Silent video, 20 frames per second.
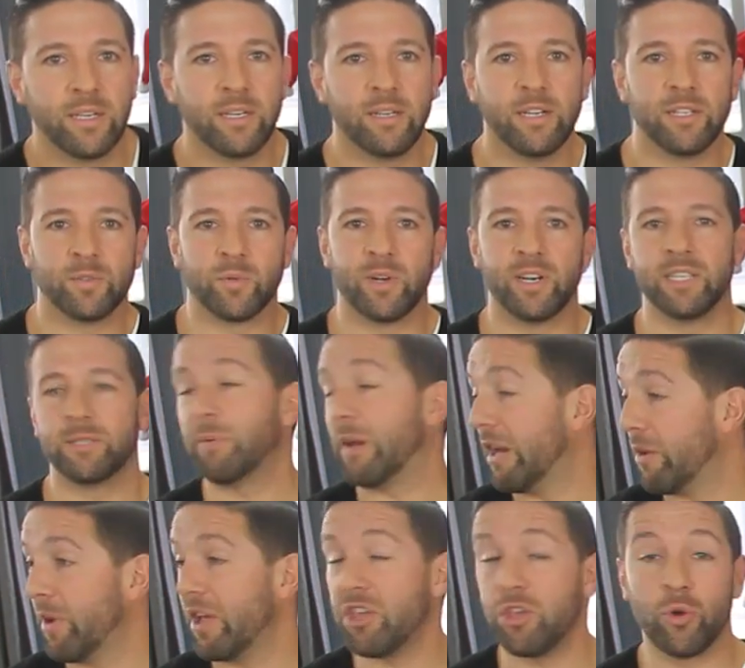it is what it is. But
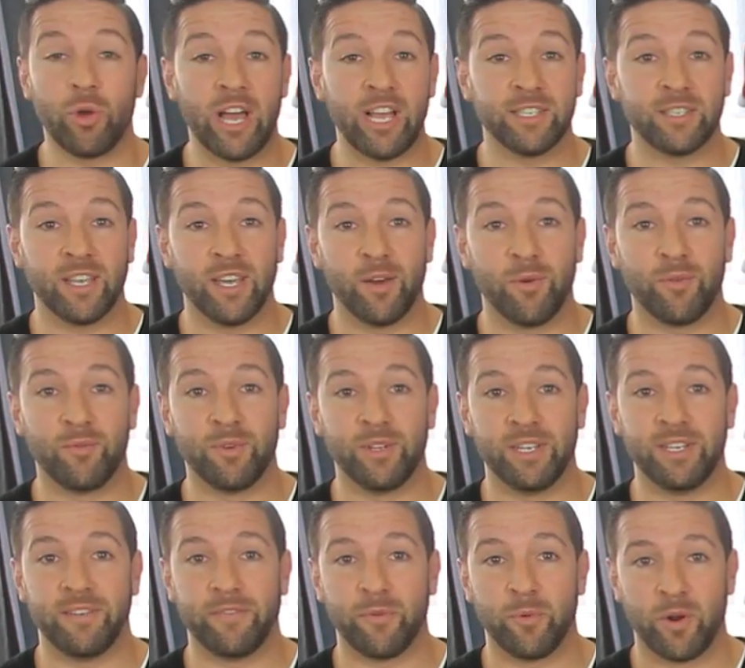anyway, you guys, uh,
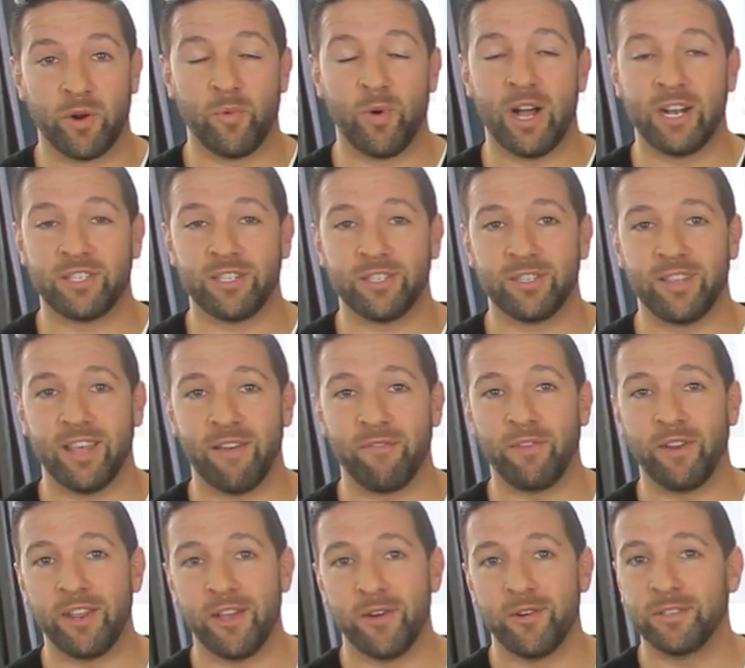really, if you want to watch that
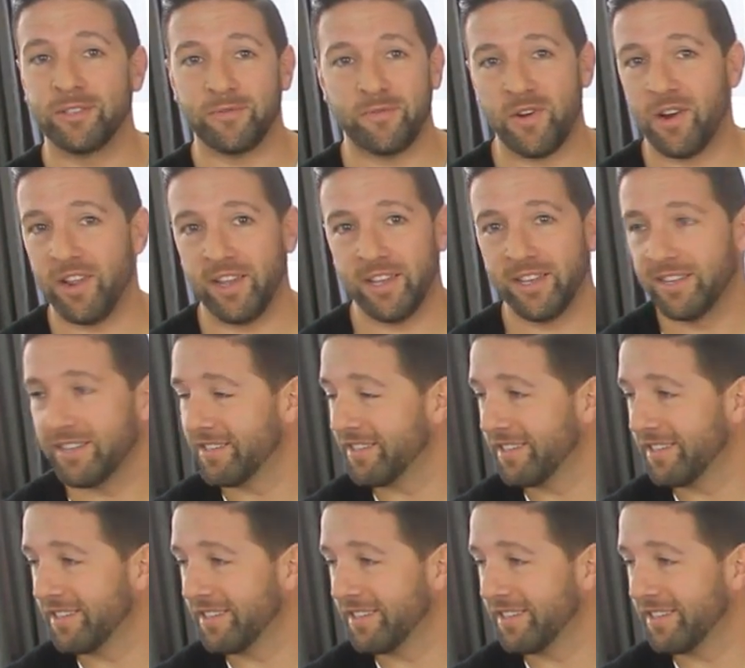video, it's funny.